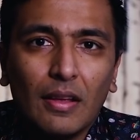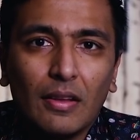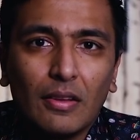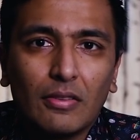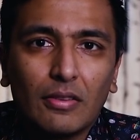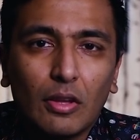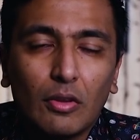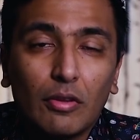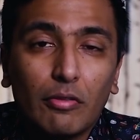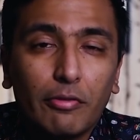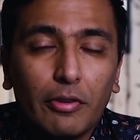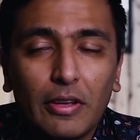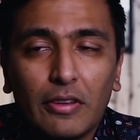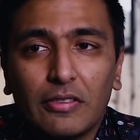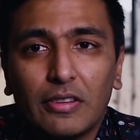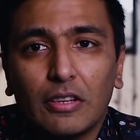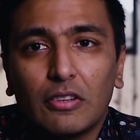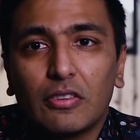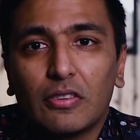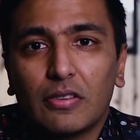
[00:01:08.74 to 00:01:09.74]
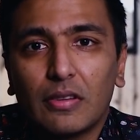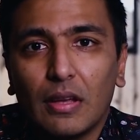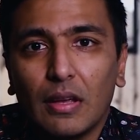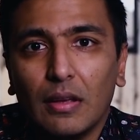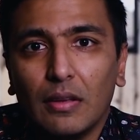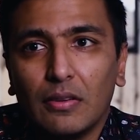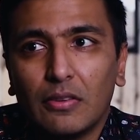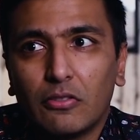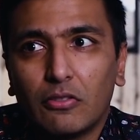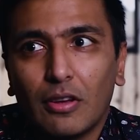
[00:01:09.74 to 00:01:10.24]
So the first thing to
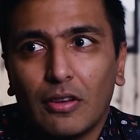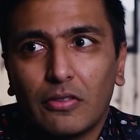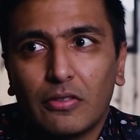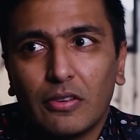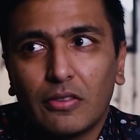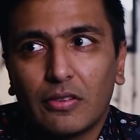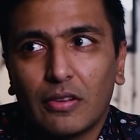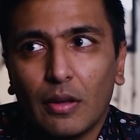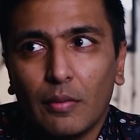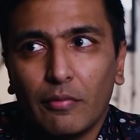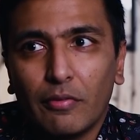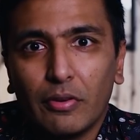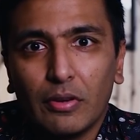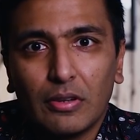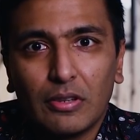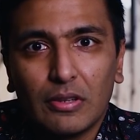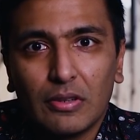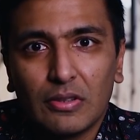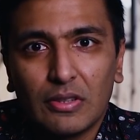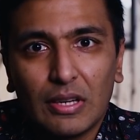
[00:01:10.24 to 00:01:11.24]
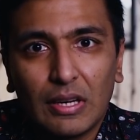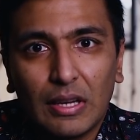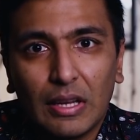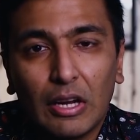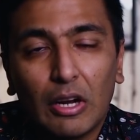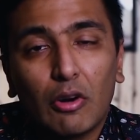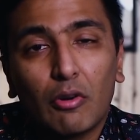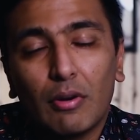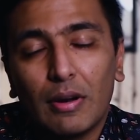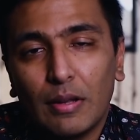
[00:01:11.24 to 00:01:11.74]
say is chest discomfort is an
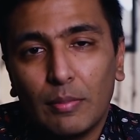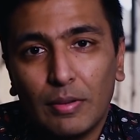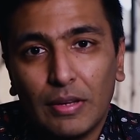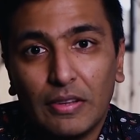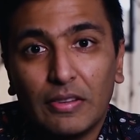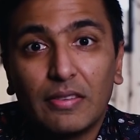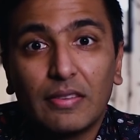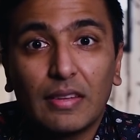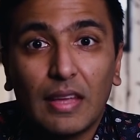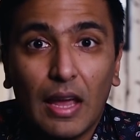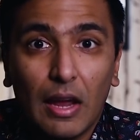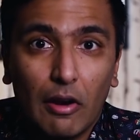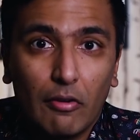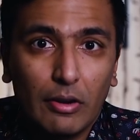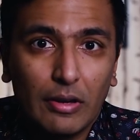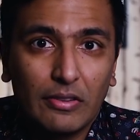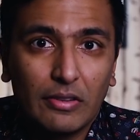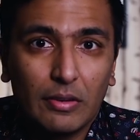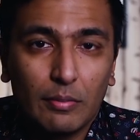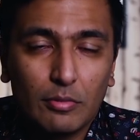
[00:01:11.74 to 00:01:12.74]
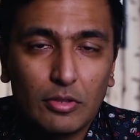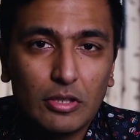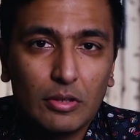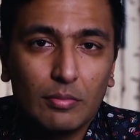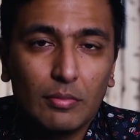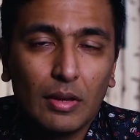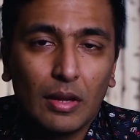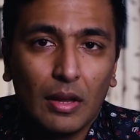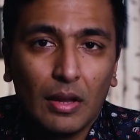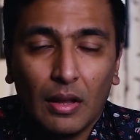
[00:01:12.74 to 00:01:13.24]
incredibly scary
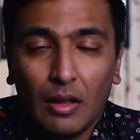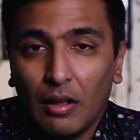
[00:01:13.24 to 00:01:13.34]
symptom.